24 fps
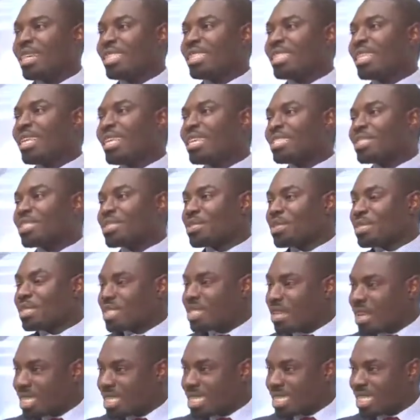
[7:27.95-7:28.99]
Now
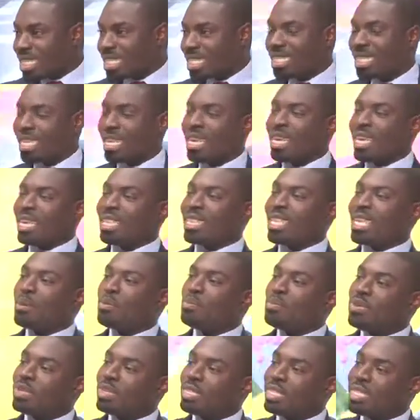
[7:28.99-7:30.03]
scratches. Now
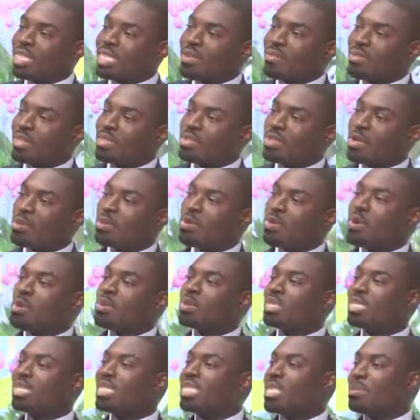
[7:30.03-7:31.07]
prison service, no more
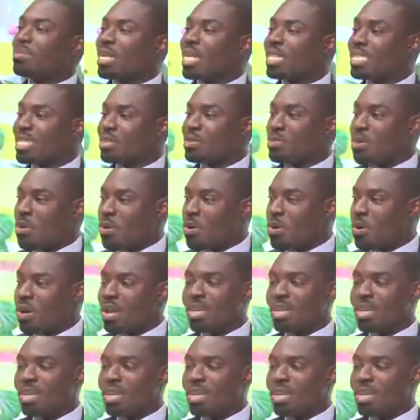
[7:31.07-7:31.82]
system, not tickle.